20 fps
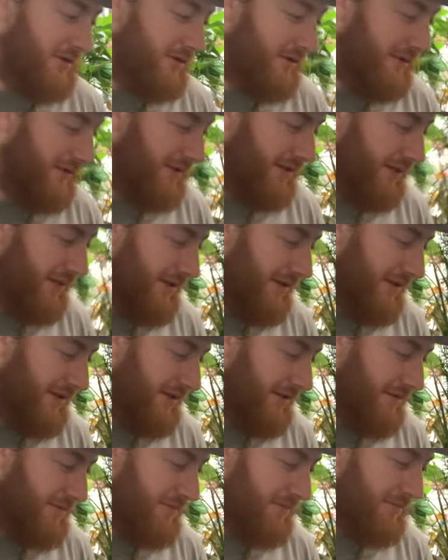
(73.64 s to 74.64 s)
Well, he.
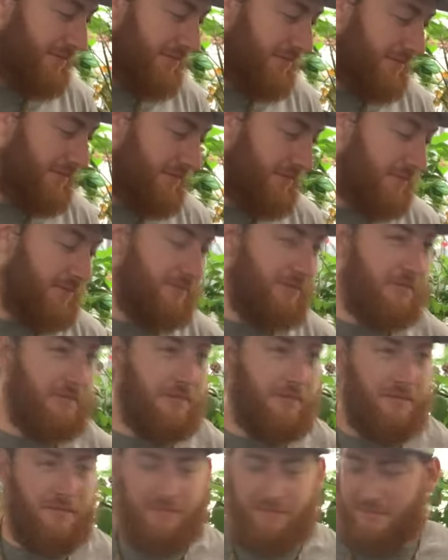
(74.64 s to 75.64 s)
You're like going to
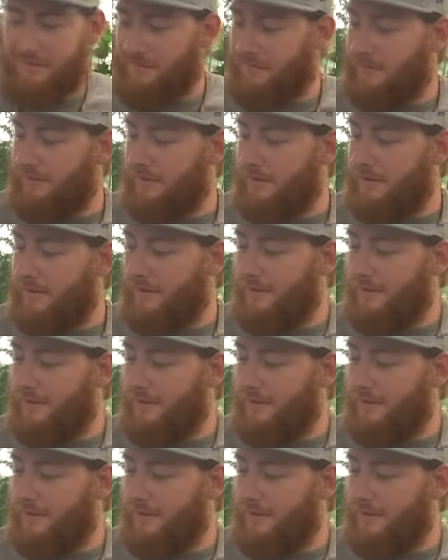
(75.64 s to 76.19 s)
be like episode.